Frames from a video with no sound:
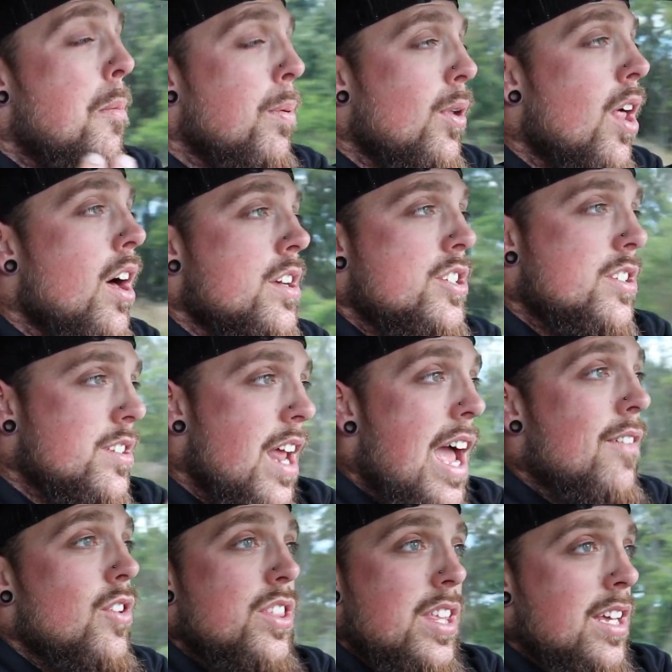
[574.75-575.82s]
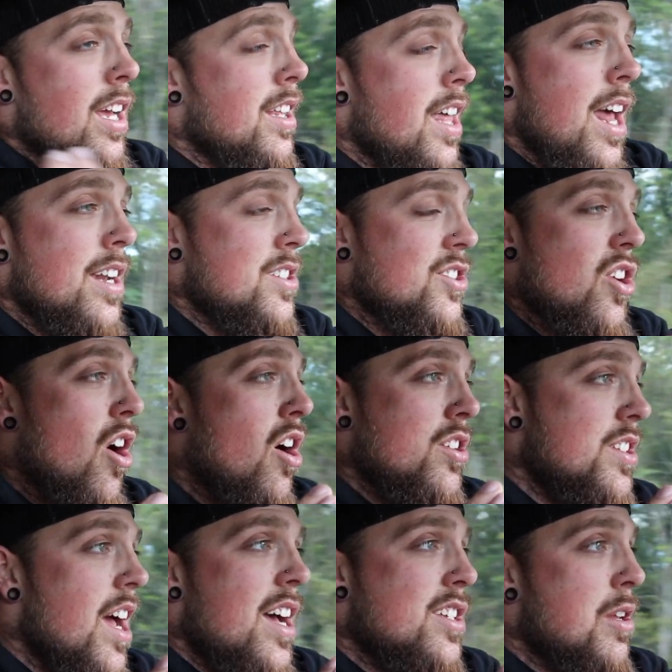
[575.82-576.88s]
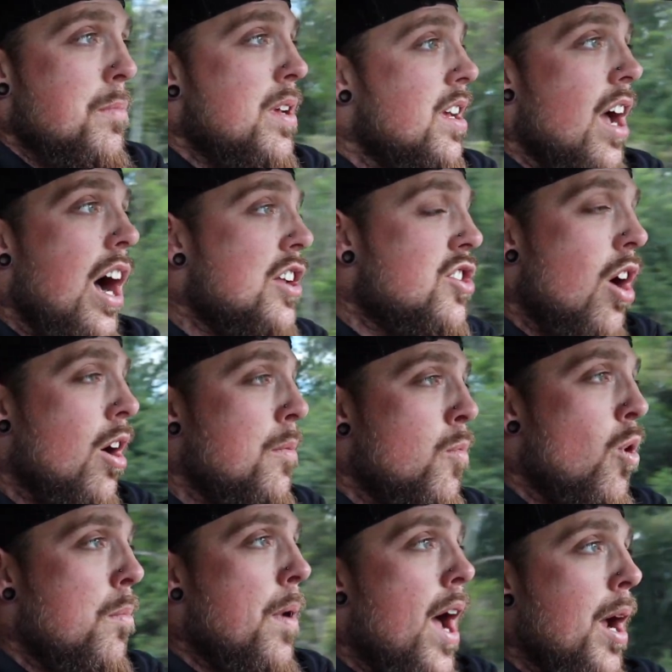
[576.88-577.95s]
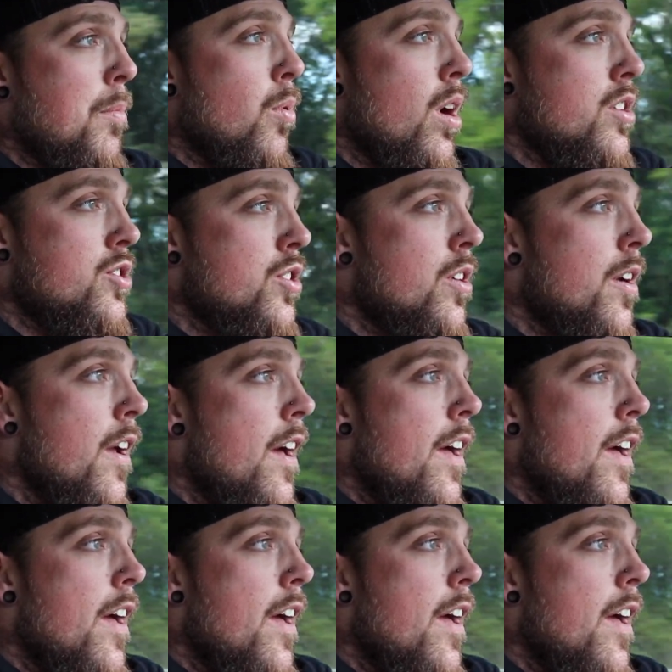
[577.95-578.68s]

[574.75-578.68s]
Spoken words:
plus everything in that exhaust has to be a ton more back pressure.